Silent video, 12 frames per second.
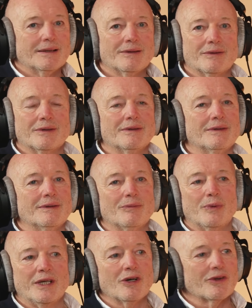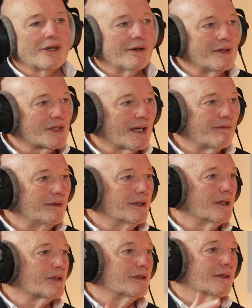We got there in 7
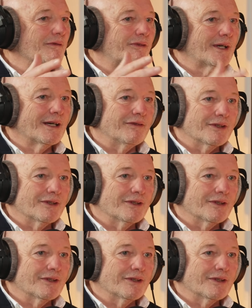years, not 5